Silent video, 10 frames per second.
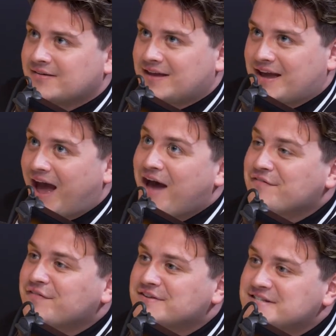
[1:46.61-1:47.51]
they
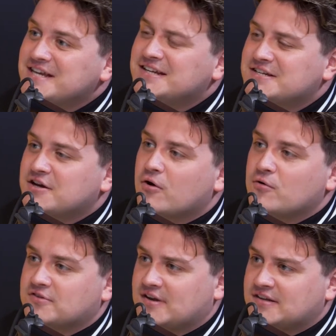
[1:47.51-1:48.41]
have conceded
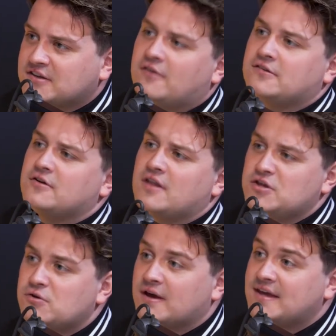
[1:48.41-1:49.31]
goals, and it does look that
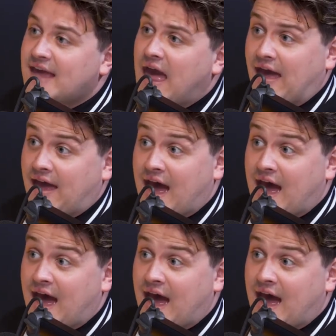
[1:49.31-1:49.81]
you can get